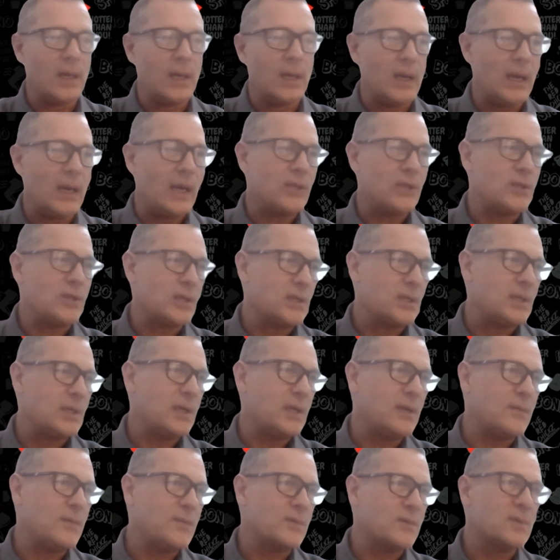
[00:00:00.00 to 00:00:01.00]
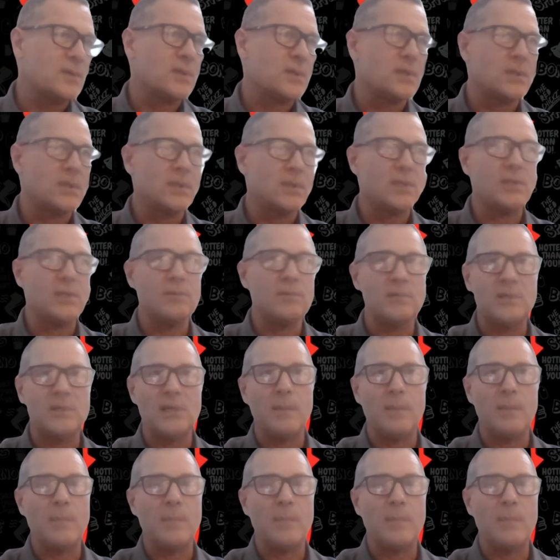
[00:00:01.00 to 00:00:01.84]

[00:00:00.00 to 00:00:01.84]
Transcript: adjectives she would say